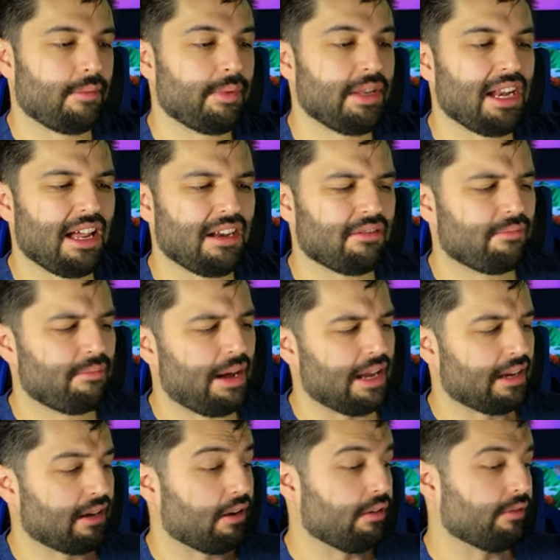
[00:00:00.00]
I mean, I don't
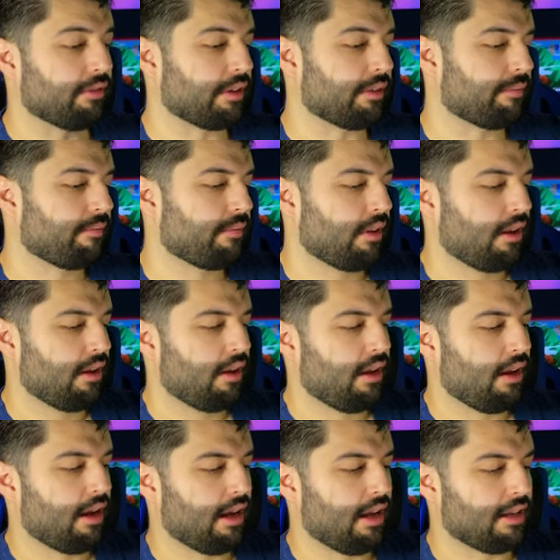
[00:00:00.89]
mind golfing.
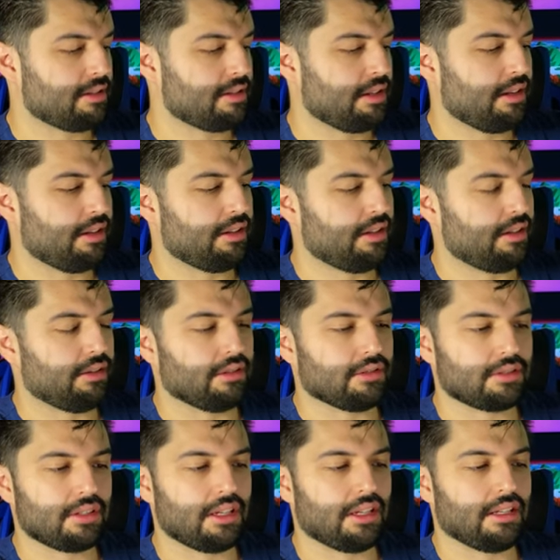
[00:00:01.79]
Uh, see the
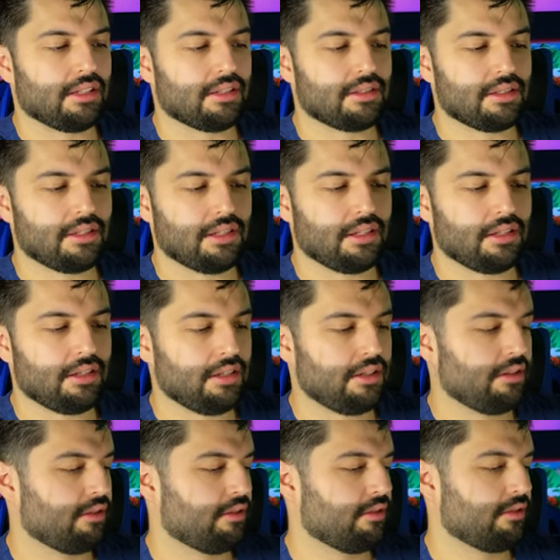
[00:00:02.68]
deals. Okay, let's see the
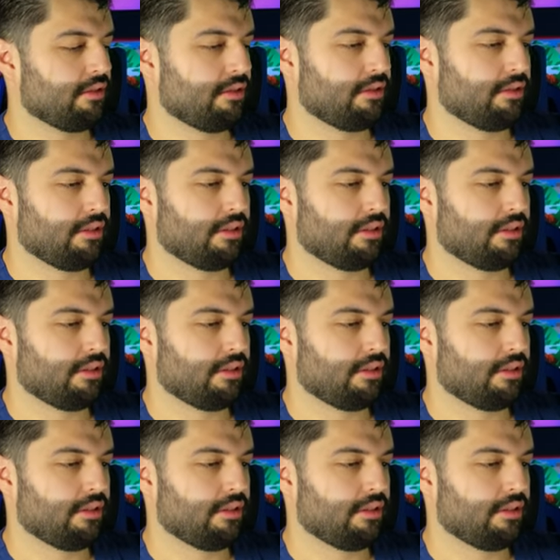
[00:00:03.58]
deals.